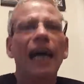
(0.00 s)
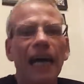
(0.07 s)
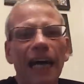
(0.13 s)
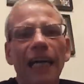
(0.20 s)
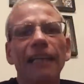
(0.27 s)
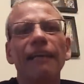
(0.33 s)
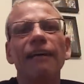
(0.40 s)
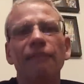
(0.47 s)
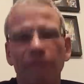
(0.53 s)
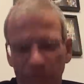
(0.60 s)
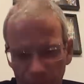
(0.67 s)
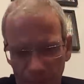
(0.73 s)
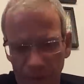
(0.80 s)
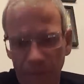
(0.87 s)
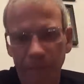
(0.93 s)
And
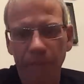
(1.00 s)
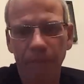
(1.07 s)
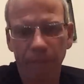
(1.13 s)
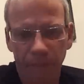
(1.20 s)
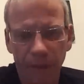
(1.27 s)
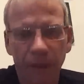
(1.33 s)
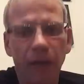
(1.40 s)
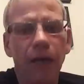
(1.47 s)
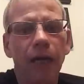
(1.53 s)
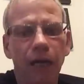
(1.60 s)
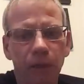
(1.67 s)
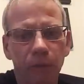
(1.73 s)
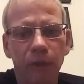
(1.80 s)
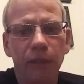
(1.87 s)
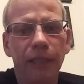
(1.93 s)
I
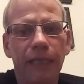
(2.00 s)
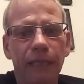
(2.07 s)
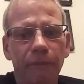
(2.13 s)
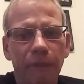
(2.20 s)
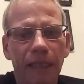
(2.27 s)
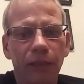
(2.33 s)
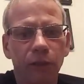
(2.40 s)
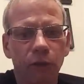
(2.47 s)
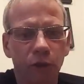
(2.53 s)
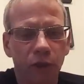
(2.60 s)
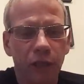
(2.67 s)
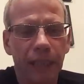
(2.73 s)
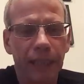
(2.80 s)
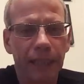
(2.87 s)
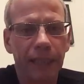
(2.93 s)
hope to get back to
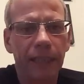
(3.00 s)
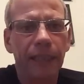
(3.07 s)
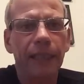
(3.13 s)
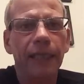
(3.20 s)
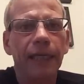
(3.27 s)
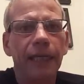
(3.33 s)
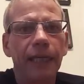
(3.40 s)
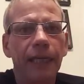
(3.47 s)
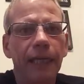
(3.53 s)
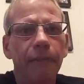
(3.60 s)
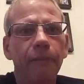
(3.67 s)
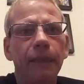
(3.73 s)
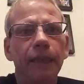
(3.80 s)
Han-sur-Lesse in